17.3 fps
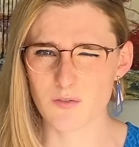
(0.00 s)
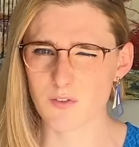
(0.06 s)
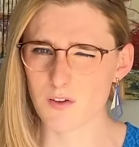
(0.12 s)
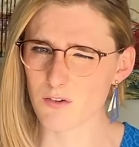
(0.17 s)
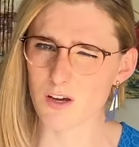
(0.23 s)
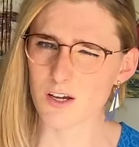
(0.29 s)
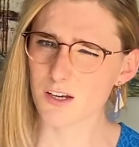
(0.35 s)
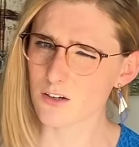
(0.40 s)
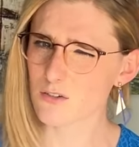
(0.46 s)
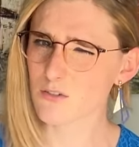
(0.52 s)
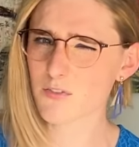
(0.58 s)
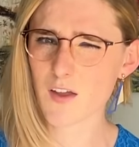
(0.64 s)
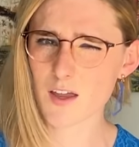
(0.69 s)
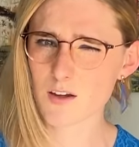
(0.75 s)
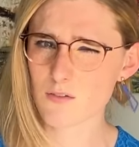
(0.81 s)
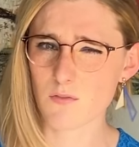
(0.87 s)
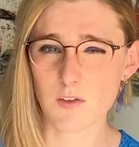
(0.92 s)
little
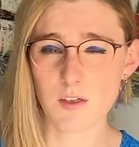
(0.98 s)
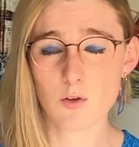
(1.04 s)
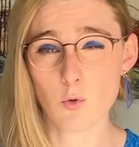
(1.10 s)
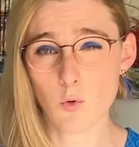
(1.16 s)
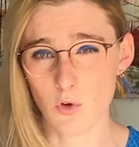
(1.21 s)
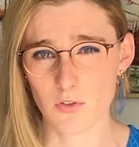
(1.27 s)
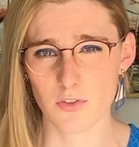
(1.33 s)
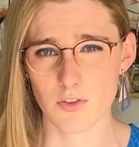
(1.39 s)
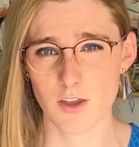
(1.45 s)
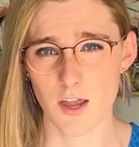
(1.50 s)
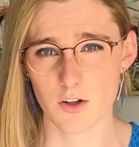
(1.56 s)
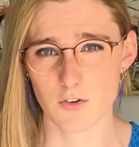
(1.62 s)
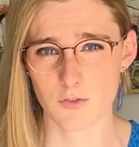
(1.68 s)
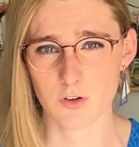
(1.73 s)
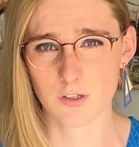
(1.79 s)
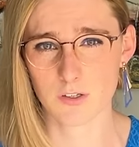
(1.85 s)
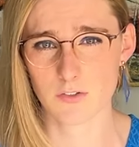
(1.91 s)
fanfare or
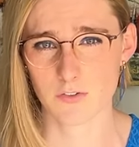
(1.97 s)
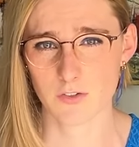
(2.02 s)
theatrics,